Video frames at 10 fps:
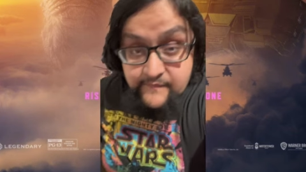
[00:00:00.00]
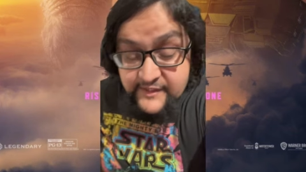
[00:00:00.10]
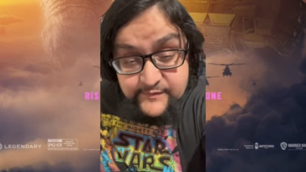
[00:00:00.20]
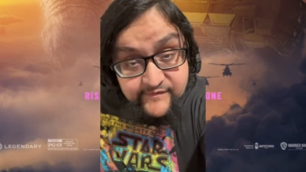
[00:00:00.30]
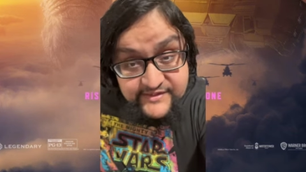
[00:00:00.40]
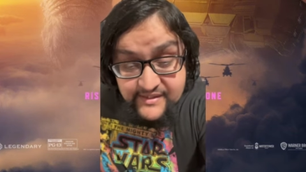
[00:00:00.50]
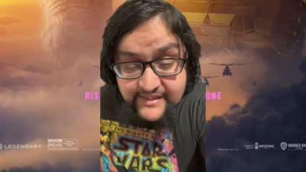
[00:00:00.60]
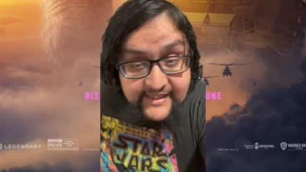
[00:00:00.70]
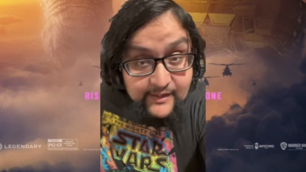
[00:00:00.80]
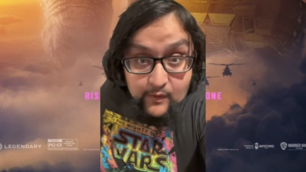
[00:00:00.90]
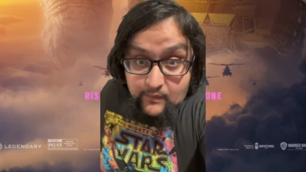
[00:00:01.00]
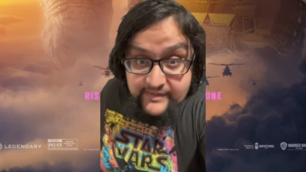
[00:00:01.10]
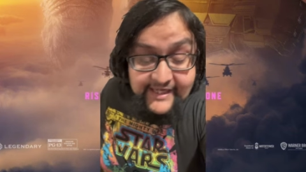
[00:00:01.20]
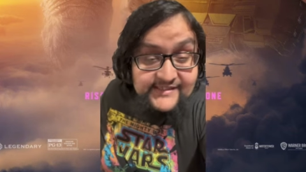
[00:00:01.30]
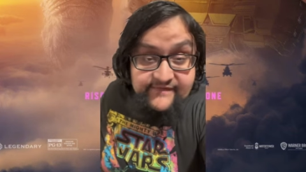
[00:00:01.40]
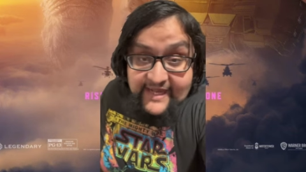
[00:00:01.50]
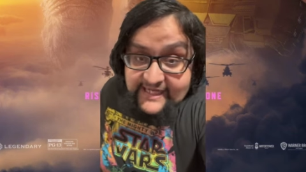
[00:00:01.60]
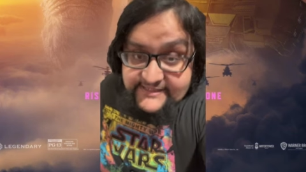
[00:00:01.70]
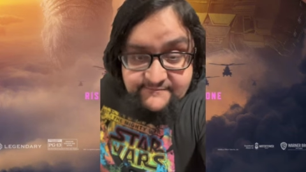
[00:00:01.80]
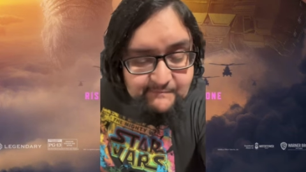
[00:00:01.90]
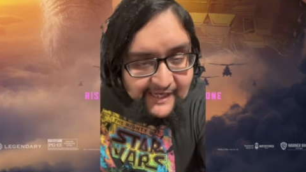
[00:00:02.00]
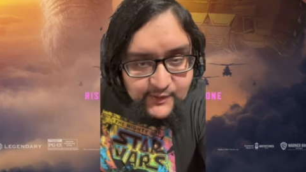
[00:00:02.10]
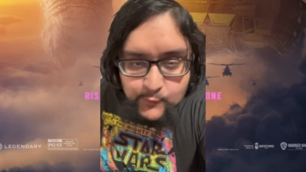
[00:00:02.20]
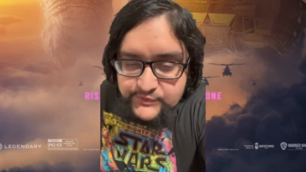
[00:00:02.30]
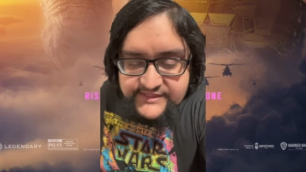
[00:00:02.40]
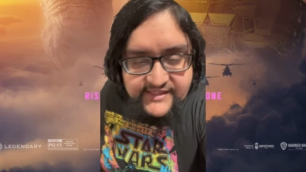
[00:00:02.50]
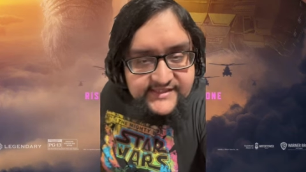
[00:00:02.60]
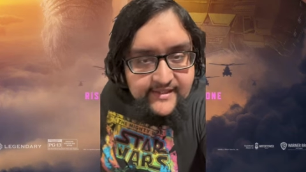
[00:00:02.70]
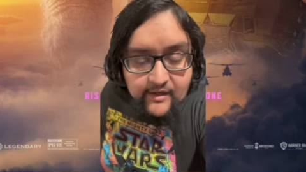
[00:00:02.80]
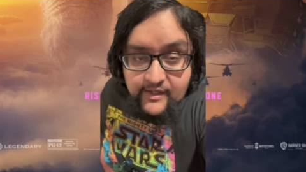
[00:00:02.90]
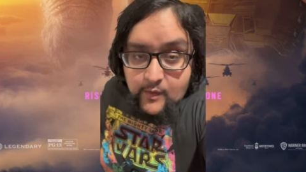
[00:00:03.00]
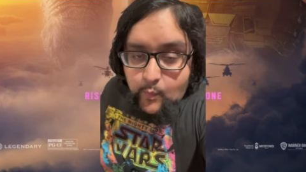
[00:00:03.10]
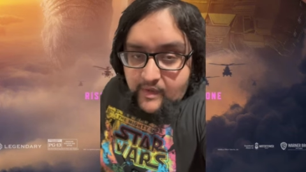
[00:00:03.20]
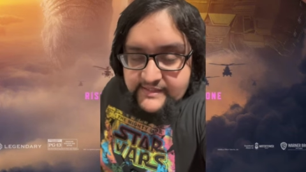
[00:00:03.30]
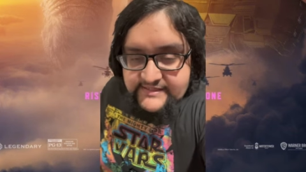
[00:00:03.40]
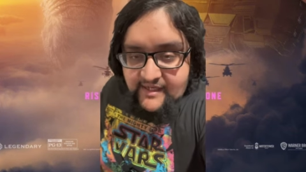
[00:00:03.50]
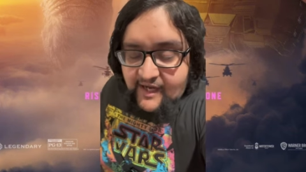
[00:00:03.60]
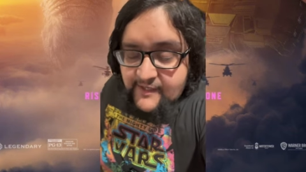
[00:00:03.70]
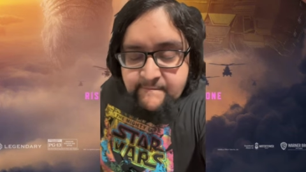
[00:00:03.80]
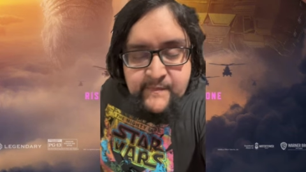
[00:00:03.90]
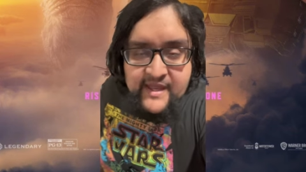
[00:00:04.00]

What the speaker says: This movie's going to kick all kinds of ass. I don't see a scenario where it's not.